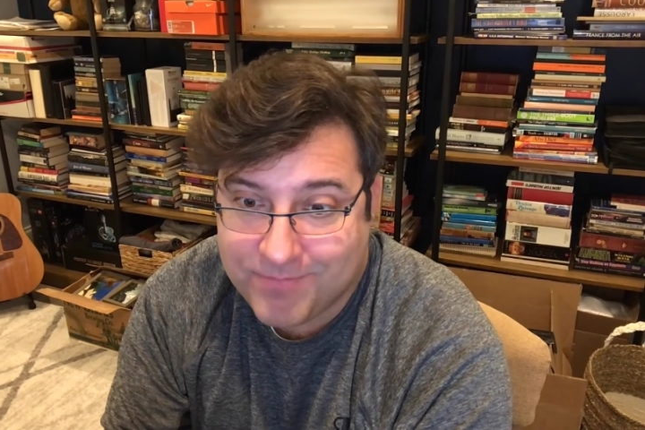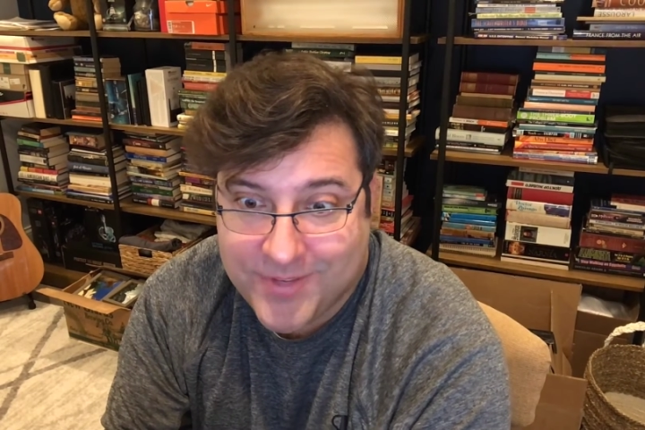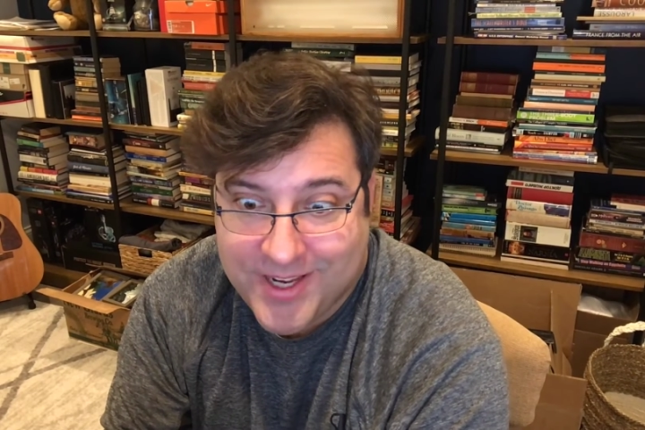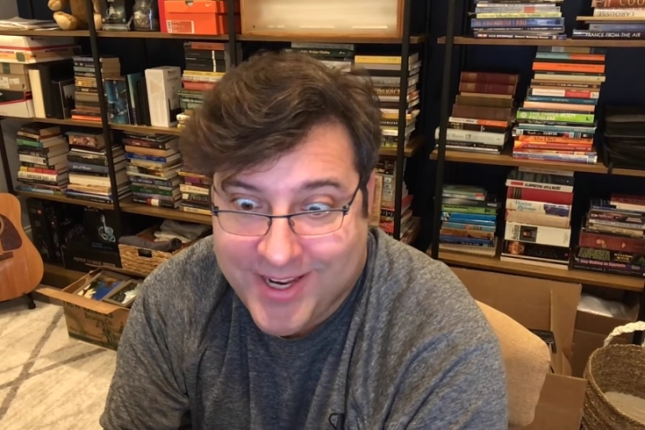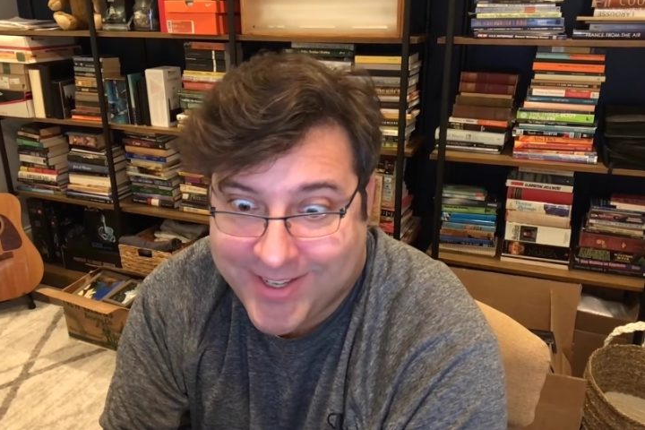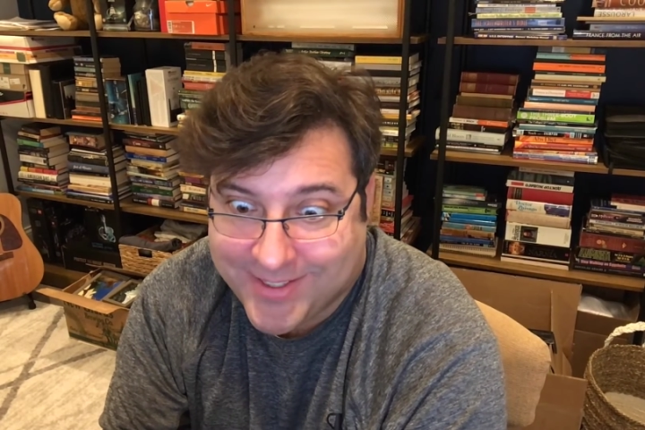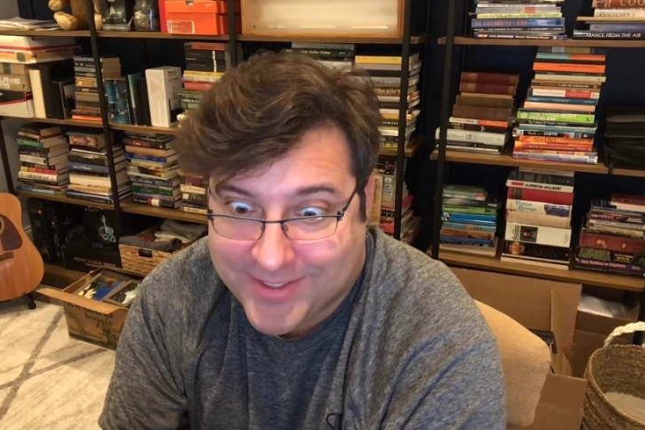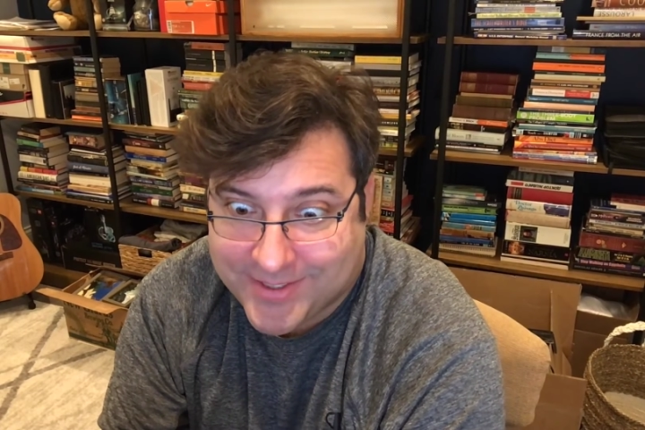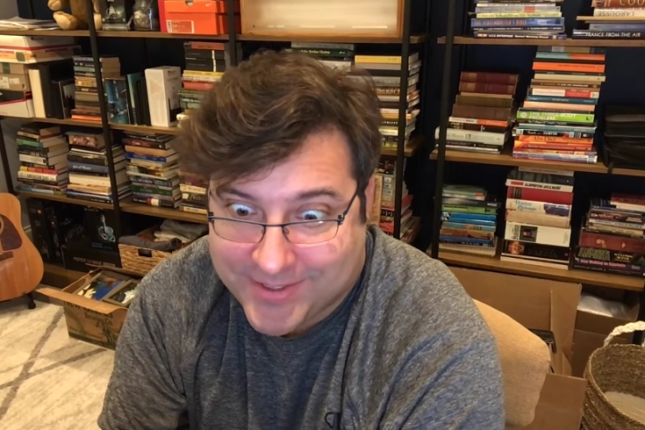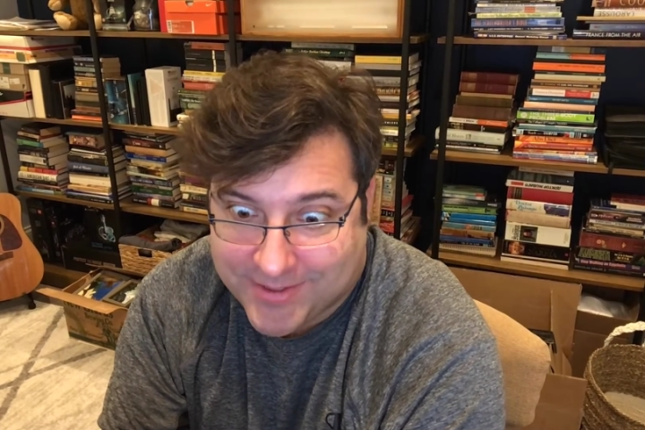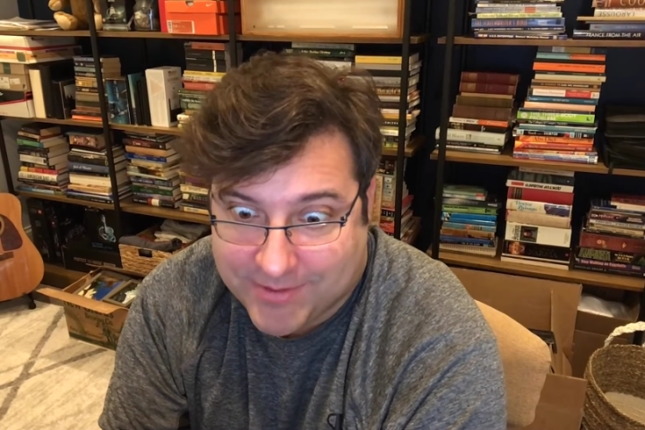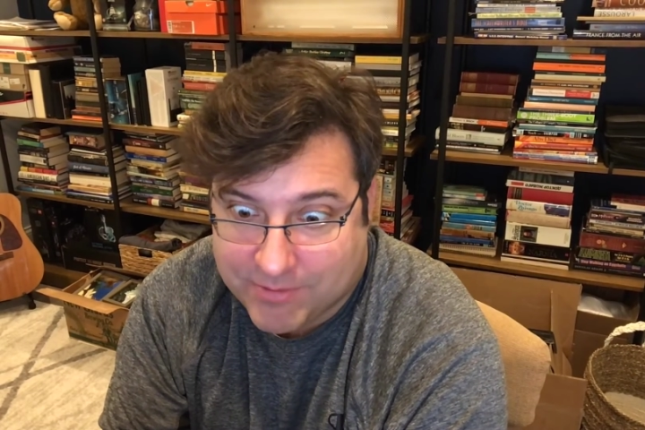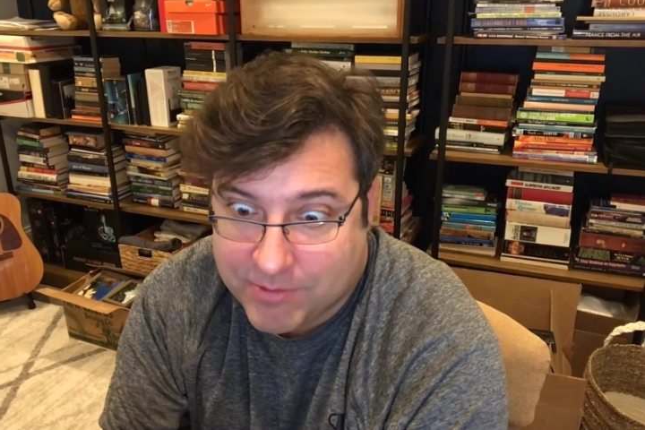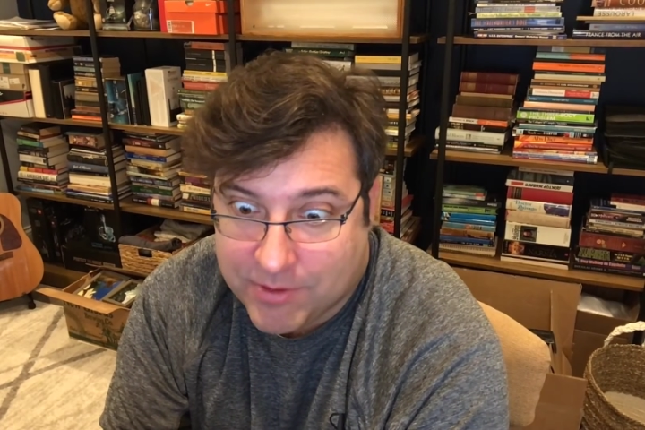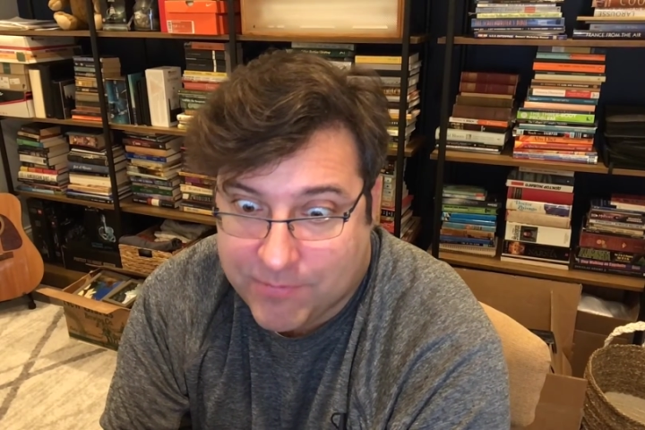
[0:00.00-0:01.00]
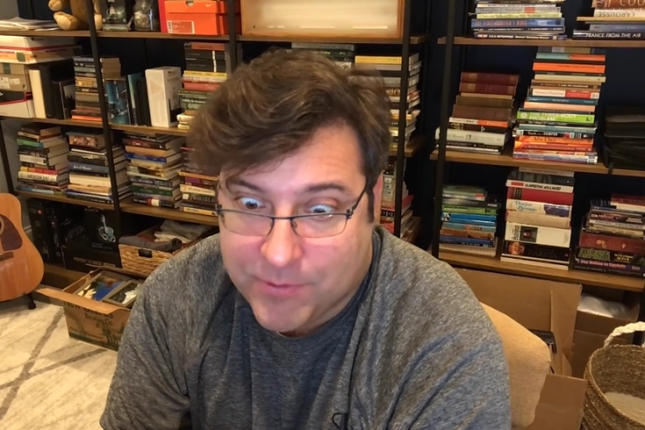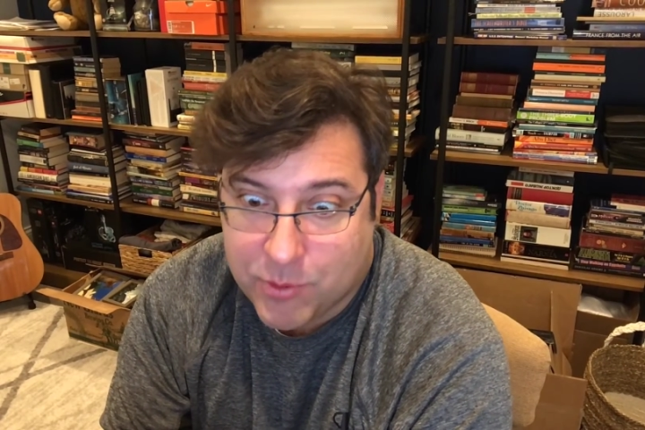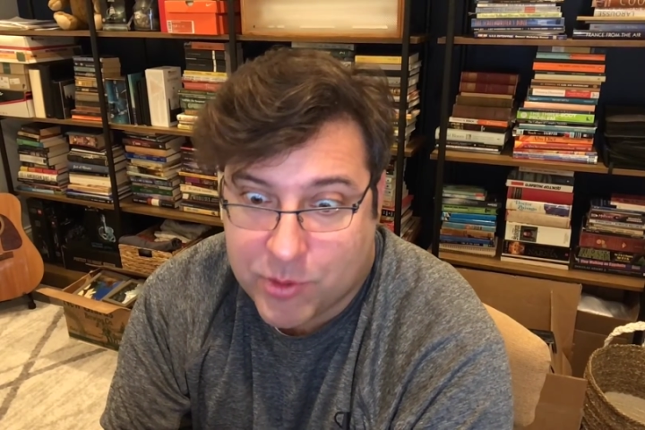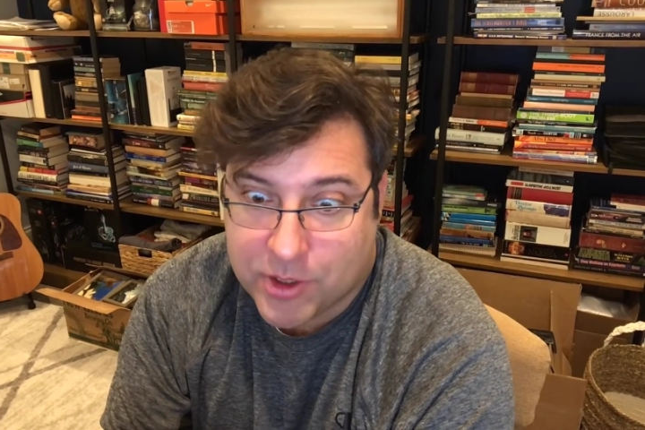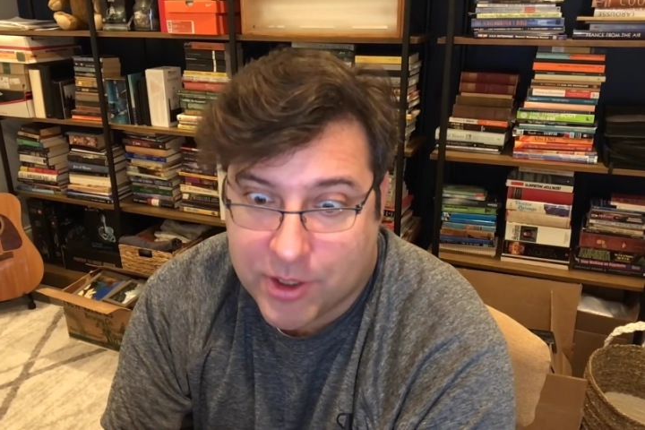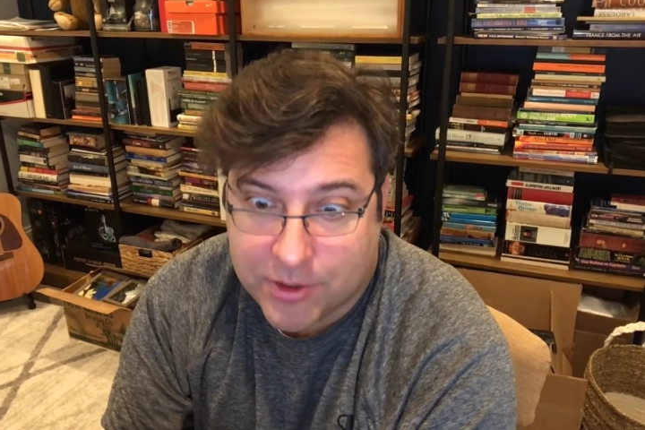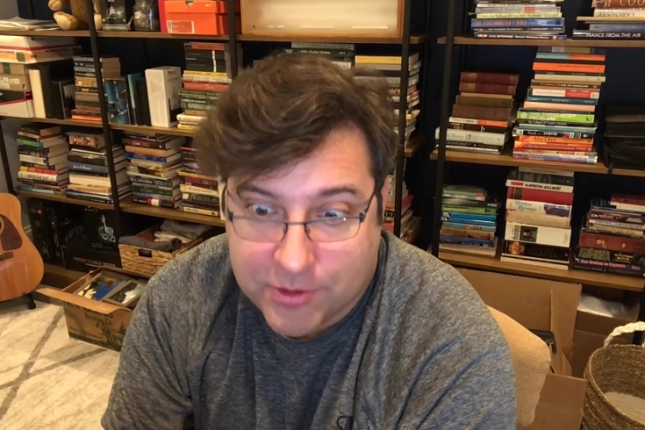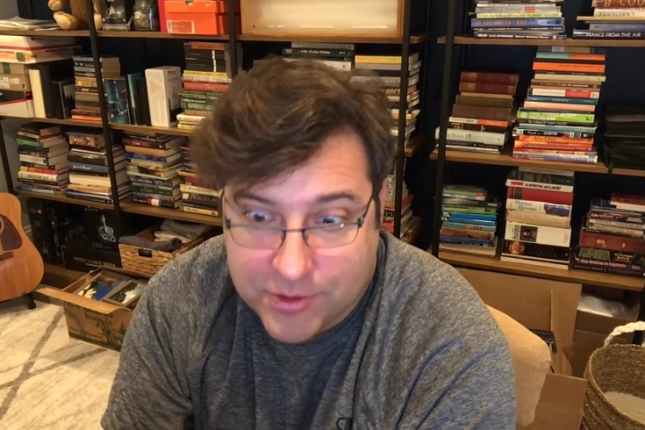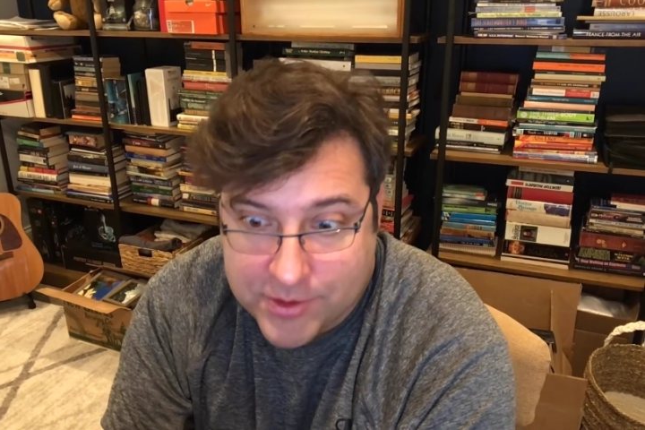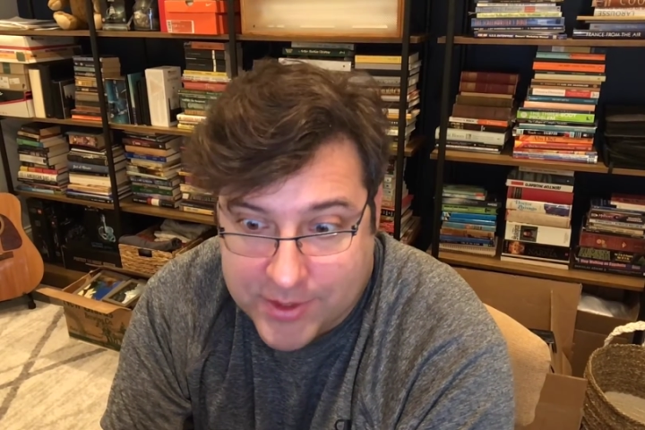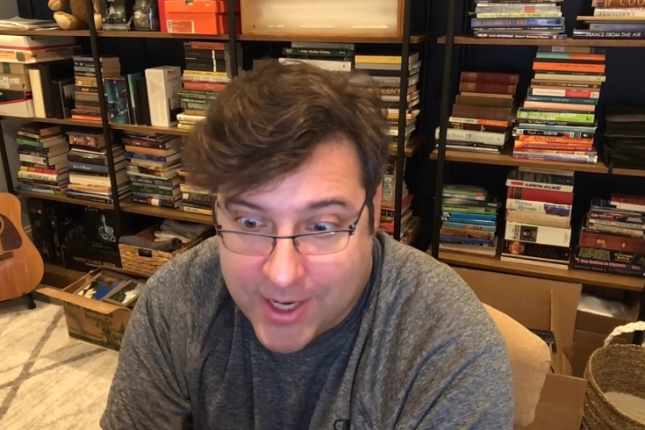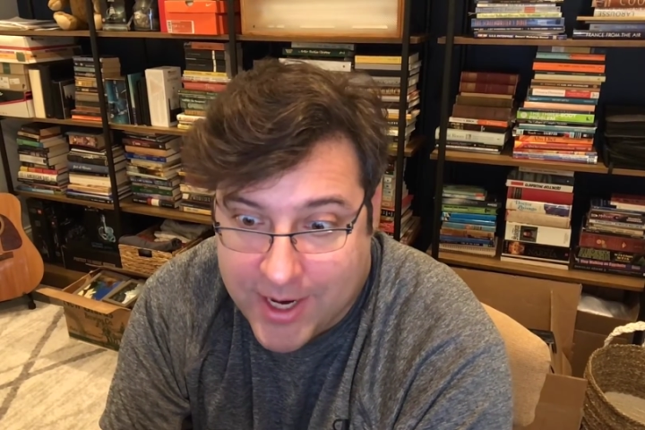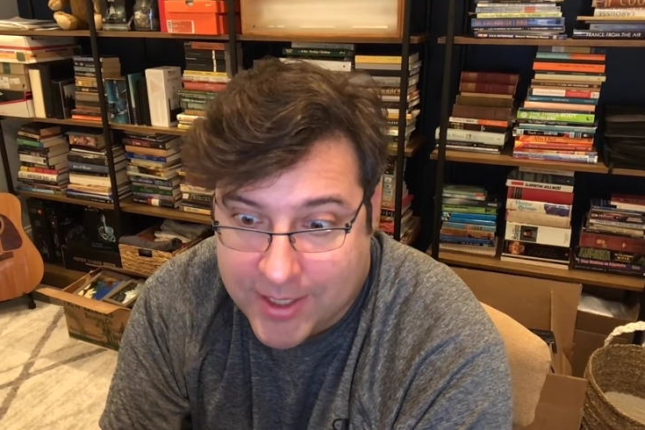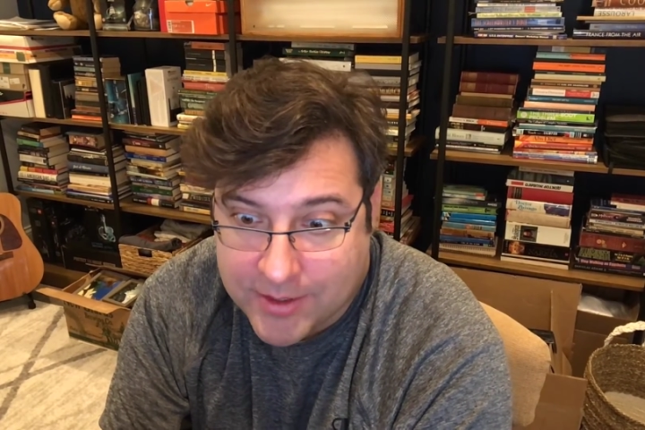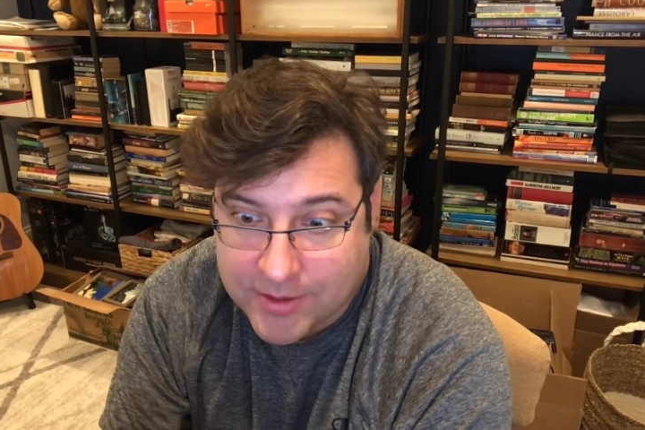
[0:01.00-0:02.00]
it, if you can
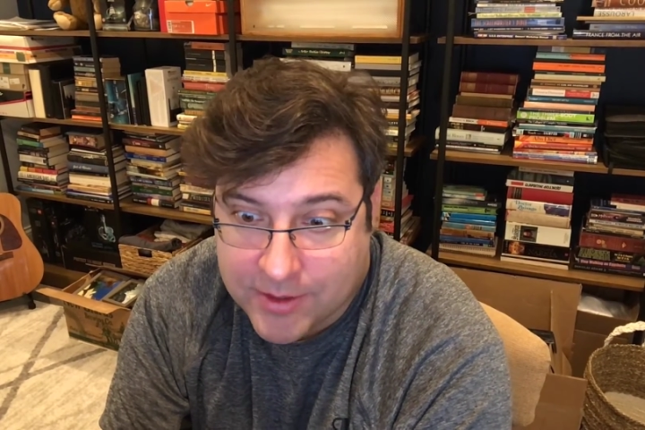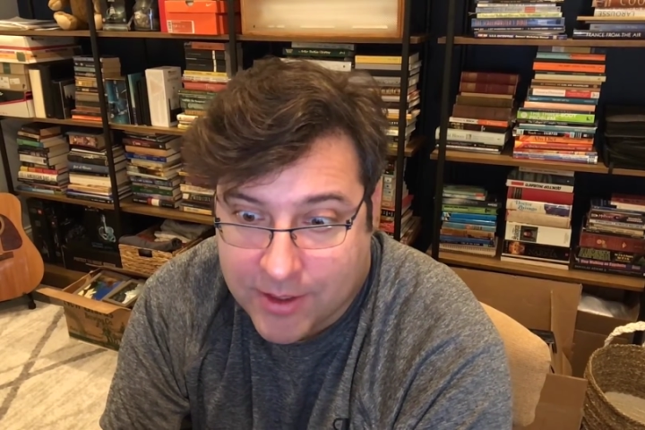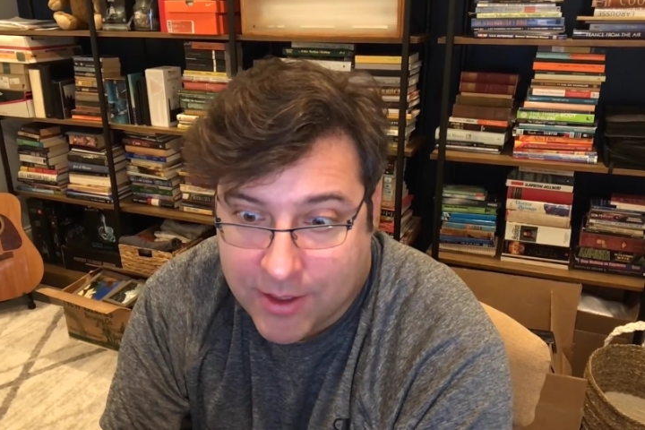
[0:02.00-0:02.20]
understand.